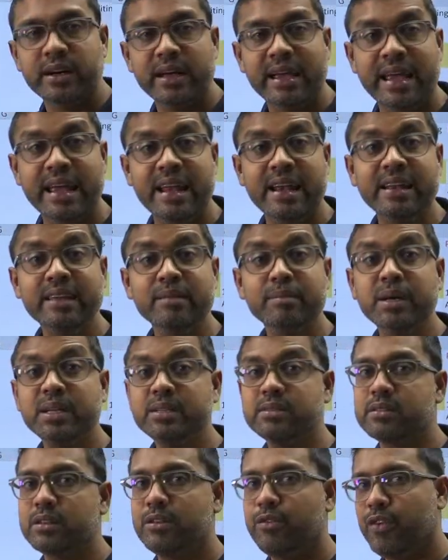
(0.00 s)

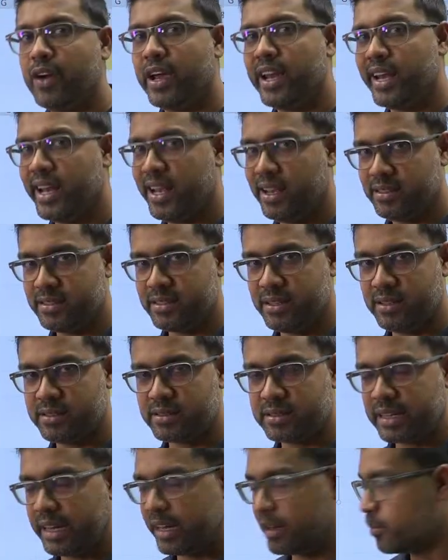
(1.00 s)
Elements of financial
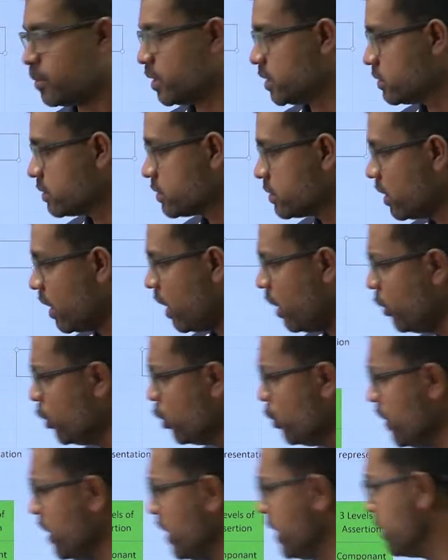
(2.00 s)
statements. How do
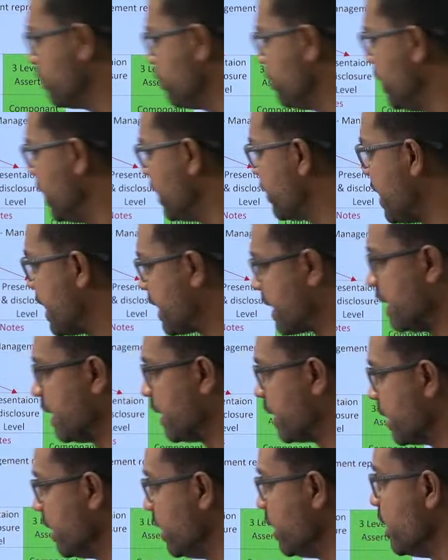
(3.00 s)
we build that link?
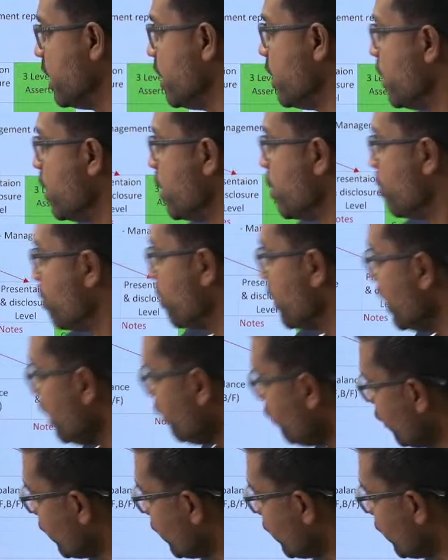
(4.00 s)
If you